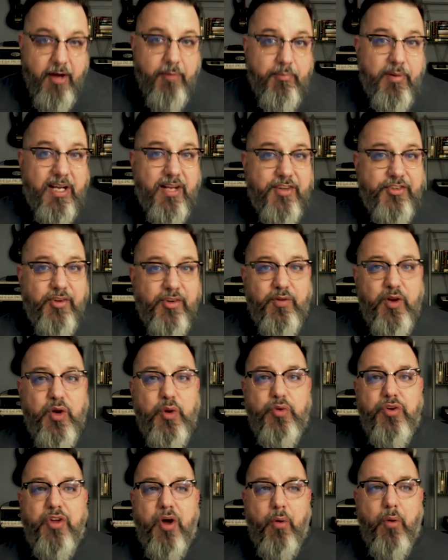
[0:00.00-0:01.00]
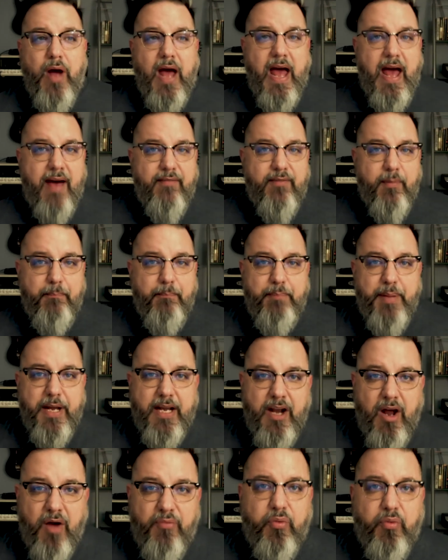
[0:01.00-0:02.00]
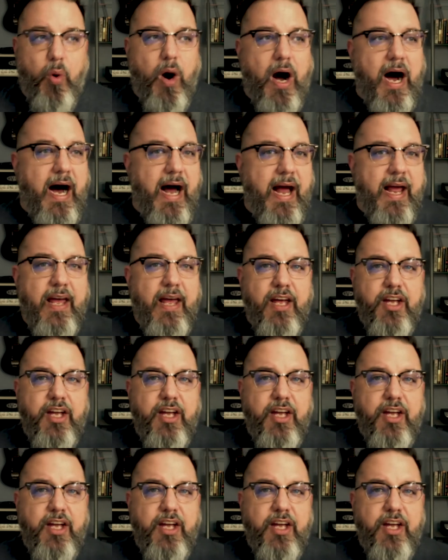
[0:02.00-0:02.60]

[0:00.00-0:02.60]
Because if you don't have a big enough why,